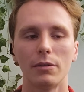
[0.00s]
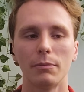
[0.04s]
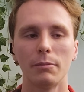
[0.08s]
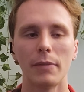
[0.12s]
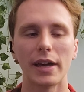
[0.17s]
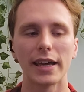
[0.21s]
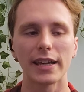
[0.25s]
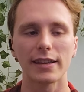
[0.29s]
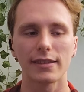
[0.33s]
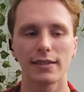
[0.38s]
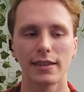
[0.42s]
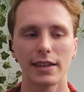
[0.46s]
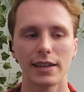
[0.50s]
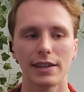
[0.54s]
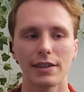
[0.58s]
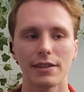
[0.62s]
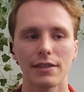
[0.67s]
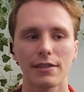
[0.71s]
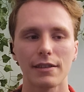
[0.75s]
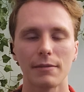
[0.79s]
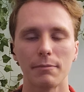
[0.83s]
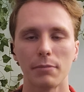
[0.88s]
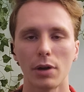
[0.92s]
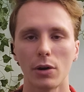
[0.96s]
make
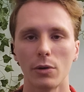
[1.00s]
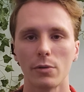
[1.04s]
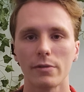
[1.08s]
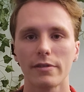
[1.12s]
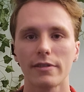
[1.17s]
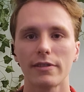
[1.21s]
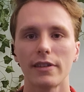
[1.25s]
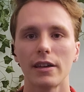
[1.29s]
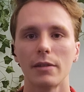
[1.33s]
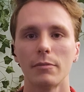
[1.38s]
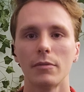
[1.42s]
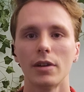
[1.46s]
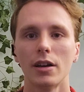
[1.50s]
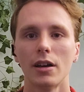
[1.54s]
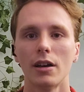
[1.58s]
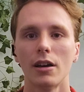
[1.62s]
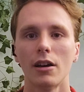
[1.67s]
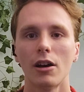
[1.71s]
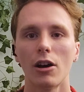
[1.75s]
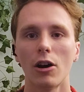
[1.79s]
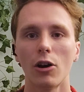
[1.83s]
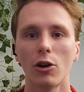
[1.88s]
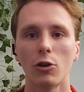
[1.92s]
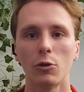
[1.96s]
things and post them
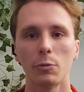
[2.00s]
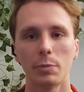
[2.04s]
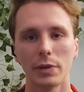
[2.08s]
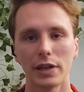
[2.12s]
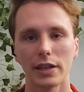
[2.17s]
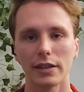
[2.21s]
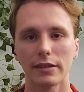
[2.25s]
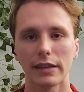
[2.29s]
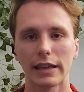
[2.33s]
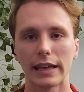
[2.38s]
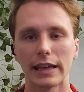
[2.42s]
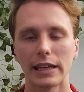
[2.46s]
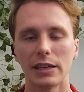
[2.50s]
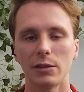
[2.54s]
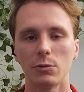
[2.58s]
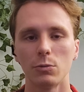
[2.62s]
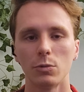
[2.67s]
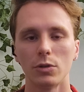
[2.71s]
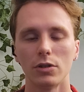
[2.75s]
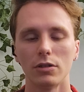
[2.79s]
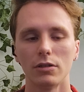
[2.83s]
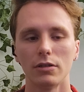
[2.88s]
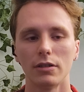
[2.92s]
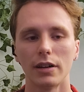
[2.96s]
hoping that it
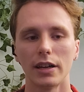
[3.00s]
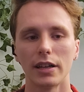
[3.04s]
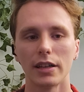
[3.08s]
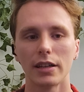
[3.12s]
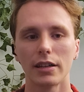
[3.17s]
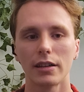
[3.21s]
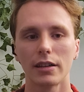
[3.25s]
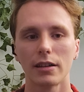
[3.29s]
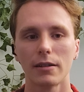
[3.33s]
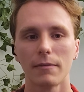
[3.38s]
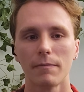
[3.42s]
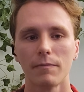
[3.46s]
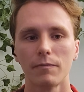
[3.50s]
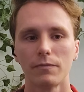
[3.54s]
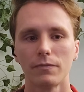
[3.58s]
will like